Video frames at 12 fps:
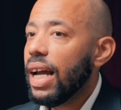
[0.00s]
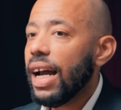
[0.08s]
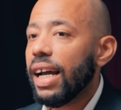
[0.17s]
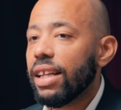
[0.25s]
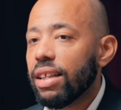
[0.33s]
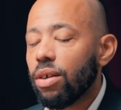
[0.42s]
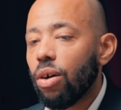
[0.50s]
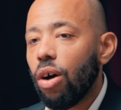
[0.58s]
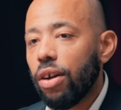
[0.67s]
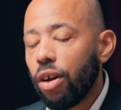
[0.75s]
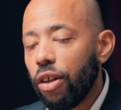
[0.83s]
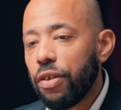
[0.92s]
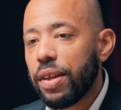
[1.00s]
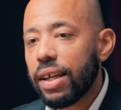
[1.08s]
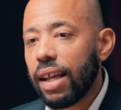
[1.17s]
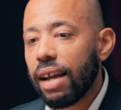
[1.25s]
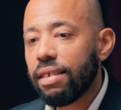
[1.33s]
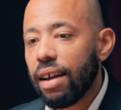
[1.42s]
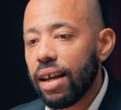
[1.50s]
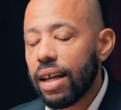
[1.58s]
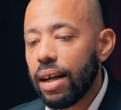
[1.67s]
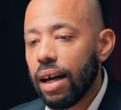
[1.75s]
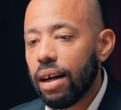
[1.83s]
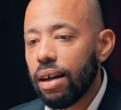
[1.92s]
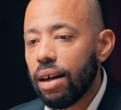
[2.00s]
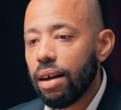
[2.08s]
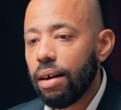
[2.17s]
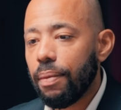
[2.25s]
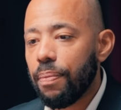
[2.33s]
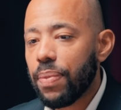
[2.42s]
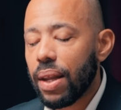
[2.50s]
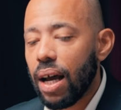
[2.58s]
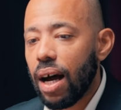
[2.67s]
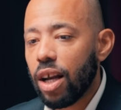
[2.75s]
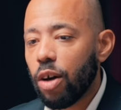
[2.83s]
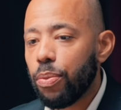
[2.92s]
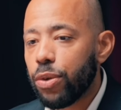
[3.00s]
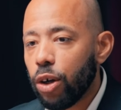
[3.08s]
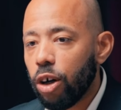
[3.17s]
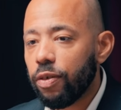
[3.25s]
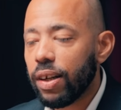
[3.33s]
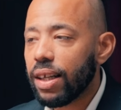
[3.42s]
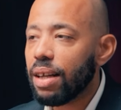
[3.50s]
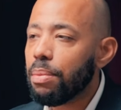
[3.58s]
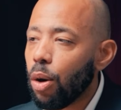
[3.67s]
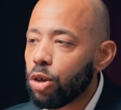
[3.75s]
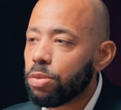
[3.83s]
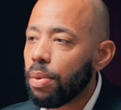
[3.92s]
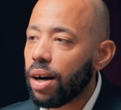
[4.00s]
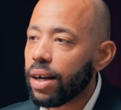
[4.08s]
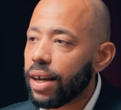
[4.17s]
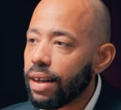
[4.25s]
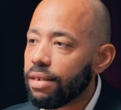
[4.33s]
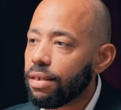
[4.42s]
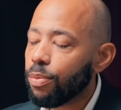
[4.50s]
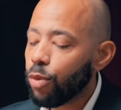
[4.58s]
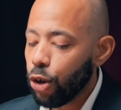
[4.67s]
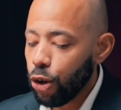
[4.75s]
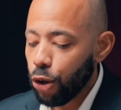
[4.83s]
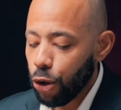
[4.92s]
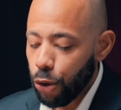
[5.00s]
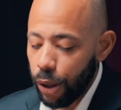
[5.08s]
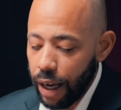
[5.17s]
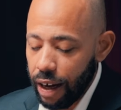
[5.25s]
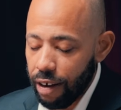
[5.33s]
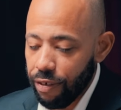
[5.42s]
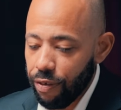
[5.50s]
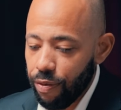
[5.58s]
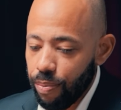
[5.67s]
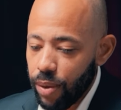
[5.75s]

And another thing that I observed in most markets, you have